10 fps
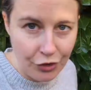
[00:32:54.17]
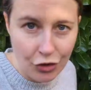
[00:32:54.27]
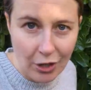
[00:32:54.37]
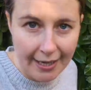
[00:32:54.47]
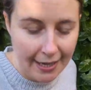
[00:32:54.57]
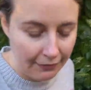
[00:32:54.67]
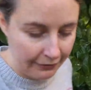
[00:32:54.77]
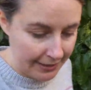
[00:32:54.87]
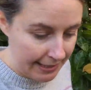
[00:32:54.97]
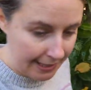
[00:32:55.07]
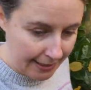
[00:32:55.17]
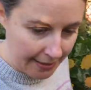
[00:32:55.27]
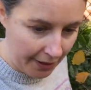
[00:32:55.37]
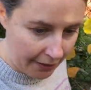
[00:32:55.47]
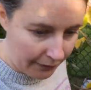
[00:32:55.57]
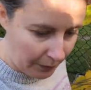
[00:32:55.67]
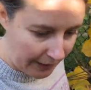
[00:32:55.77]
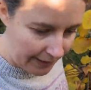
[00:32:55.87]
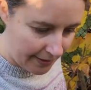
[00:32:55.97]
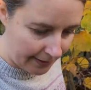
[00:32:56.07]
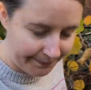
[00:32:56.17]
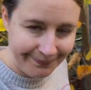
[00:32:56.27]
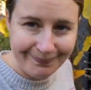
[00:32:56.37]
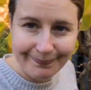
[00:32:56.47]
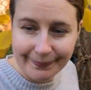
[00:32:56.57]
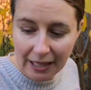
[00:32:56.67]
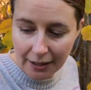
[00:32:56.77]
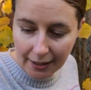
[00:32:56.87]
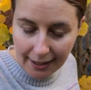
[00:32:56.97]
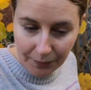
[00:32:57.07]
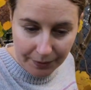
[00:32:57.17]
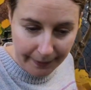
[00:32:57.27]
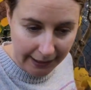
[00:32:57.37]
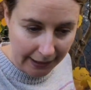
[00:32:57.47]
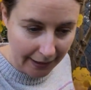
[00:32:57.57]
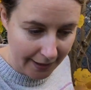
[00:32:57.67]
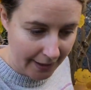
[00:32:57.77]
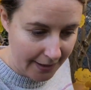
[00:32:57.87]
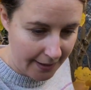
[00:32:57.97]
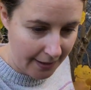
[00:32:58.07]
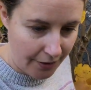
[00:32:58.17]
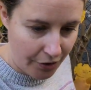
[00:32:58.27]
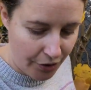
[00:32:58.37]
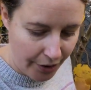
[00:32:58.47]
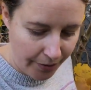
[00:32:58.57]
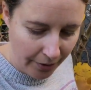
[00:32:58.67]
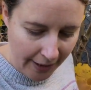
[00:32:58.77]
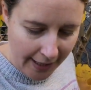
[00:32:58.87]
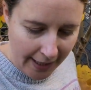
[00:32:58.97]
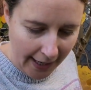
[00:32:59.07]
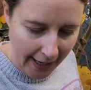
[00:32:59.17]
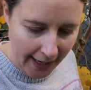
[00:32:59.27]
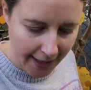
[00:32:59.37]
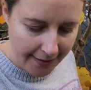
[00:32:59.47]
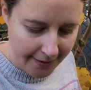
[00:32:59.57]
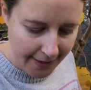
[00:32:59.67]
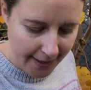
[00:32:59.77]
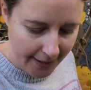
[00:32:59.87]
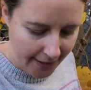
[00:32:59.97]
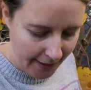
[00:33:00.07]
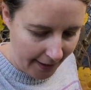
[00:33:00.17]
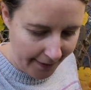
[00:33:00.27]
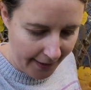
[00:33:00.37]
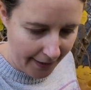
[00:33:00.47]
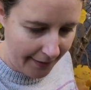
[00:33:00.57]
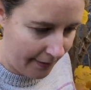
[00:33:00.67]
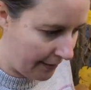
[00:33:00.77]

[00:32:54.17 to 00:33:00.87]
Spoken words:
to dry out for teas over winter. I think that would be a nice thing to do, and then